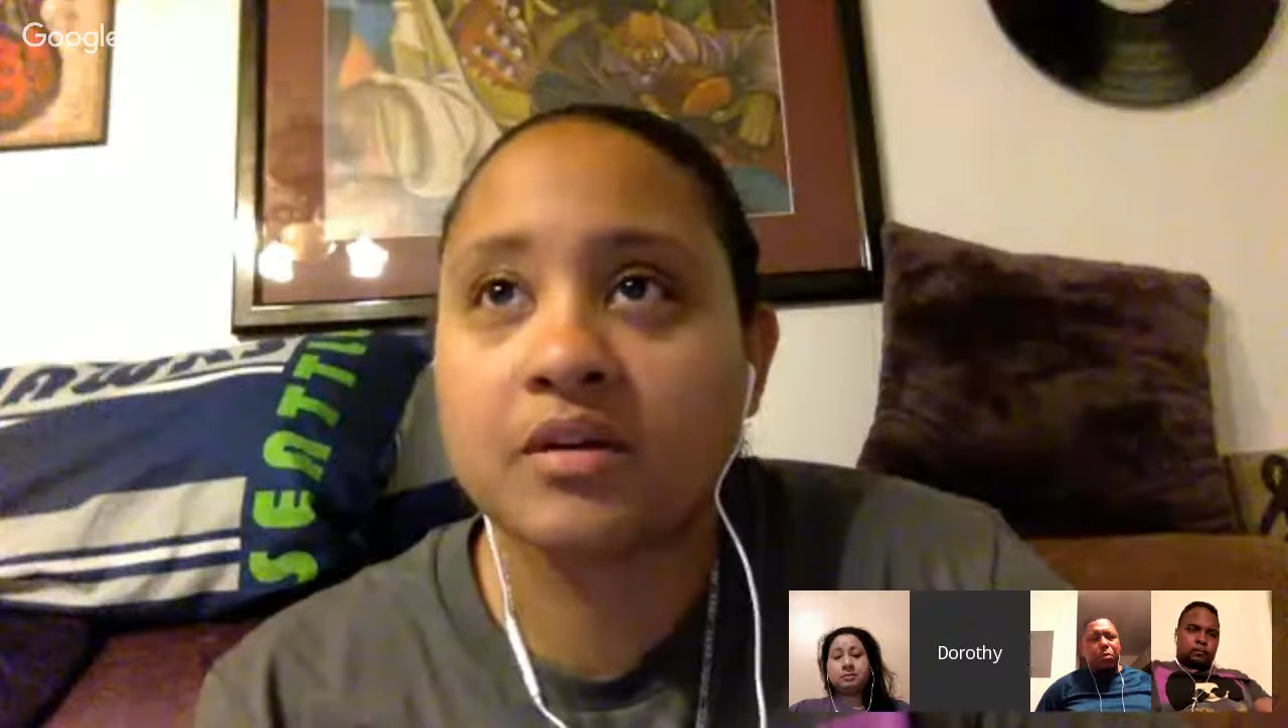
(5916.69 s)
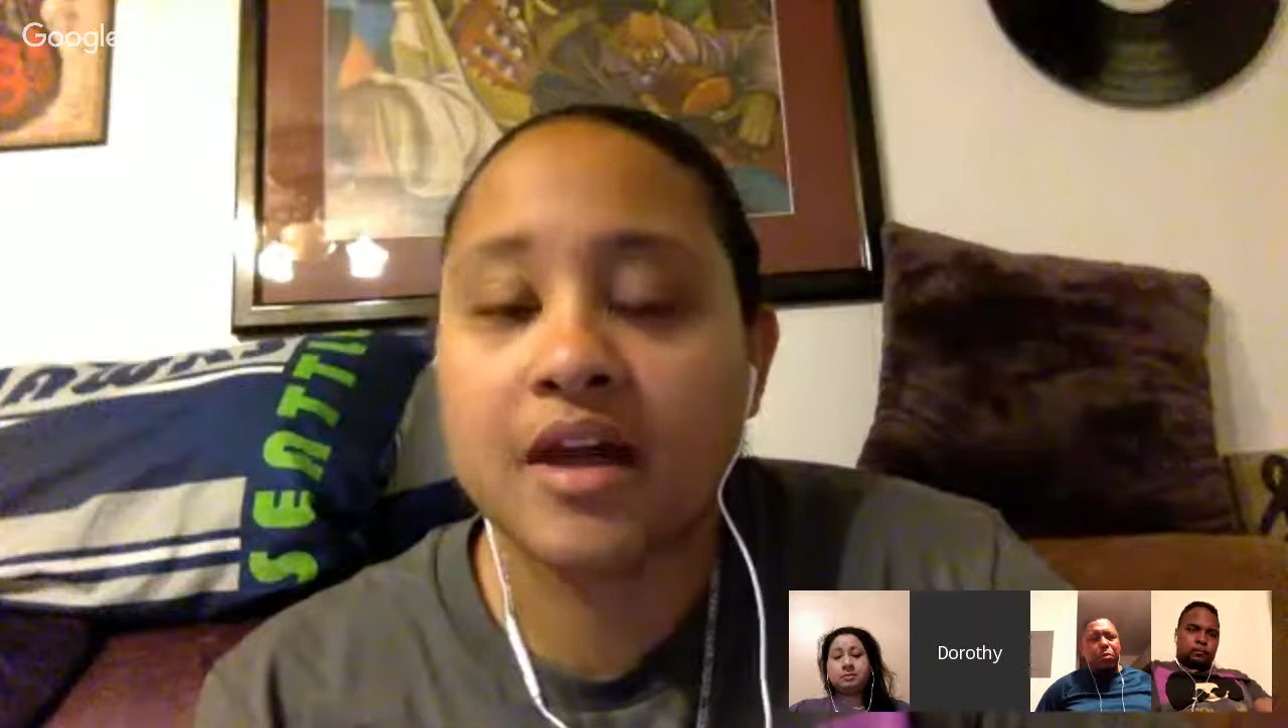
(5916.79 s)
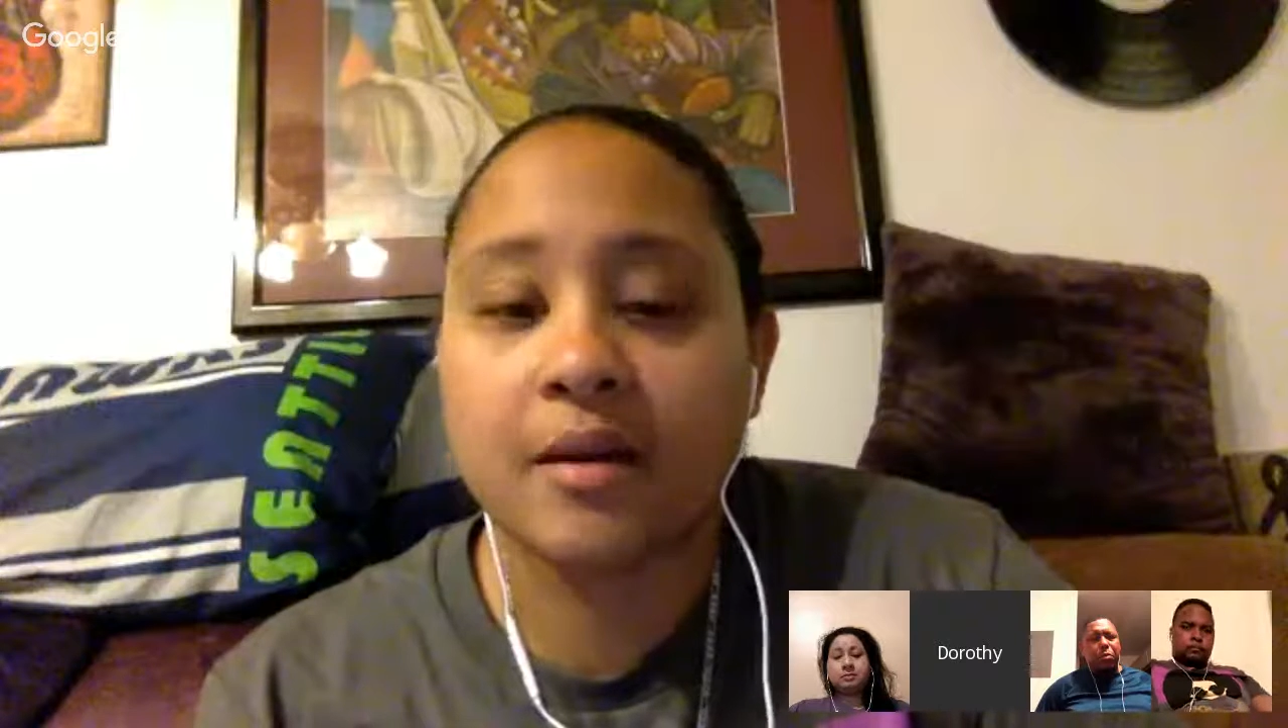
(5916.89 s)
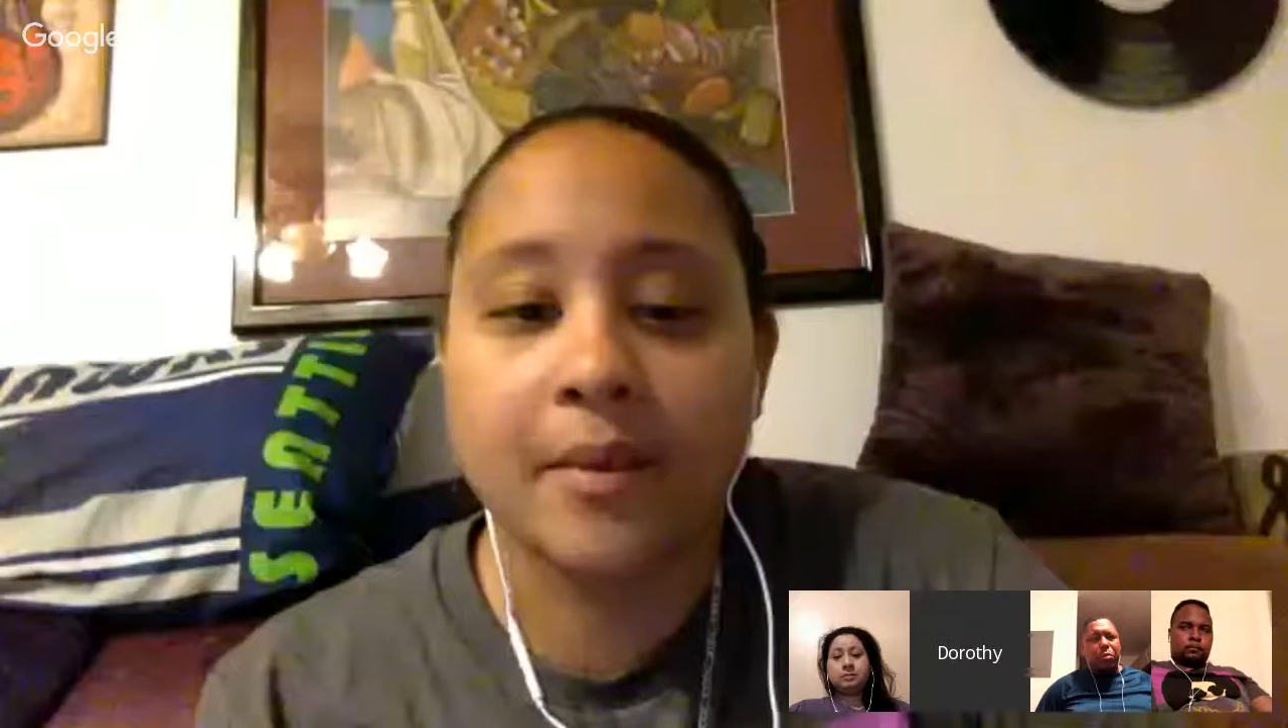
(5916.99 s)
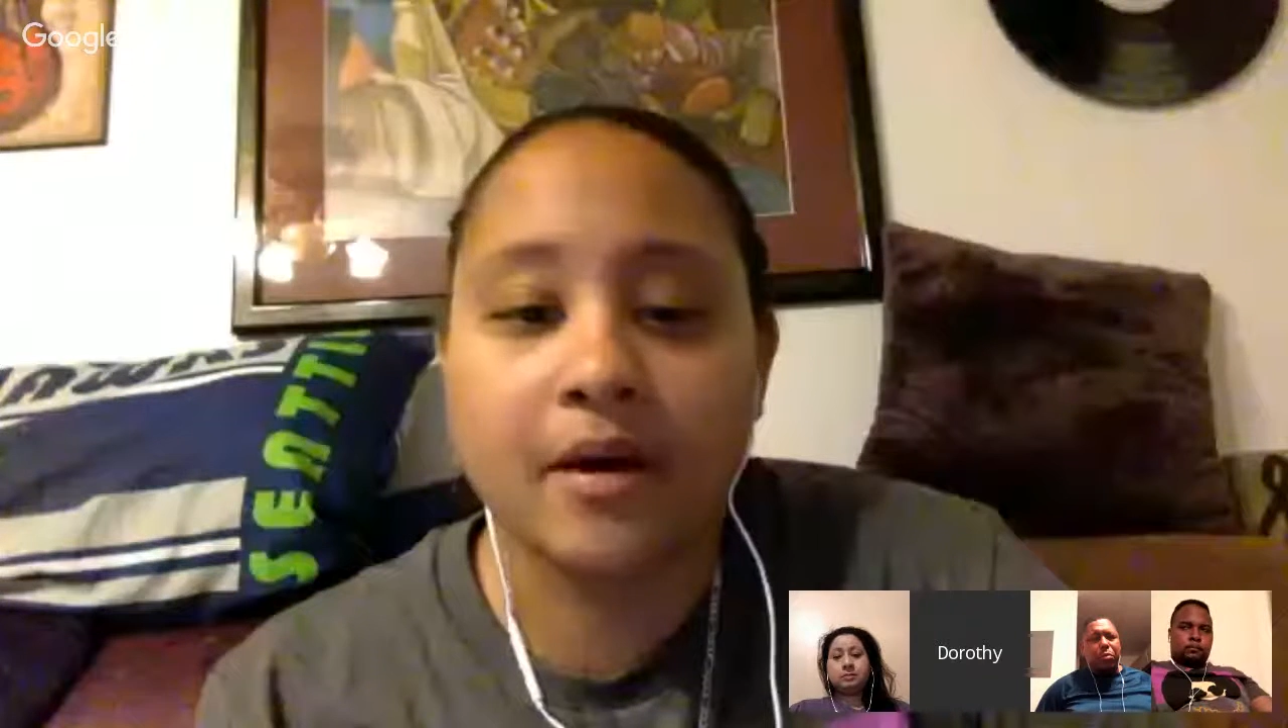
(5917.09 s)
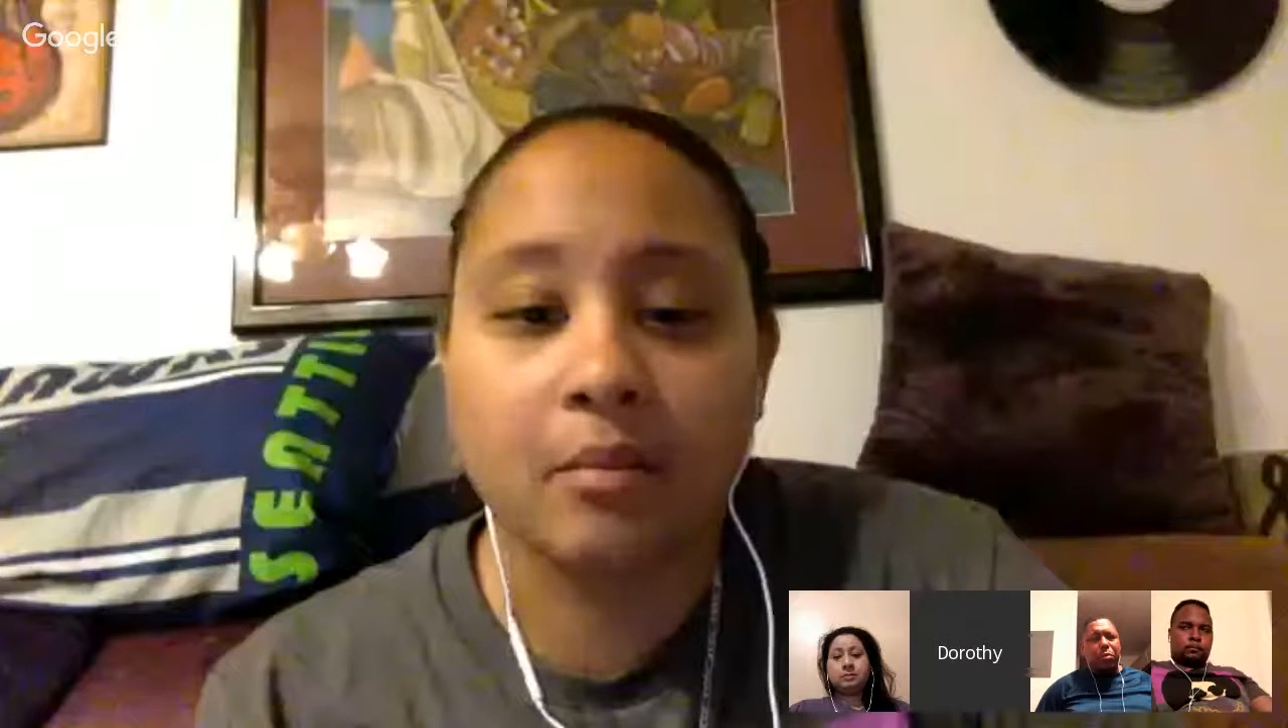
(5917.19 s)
that amount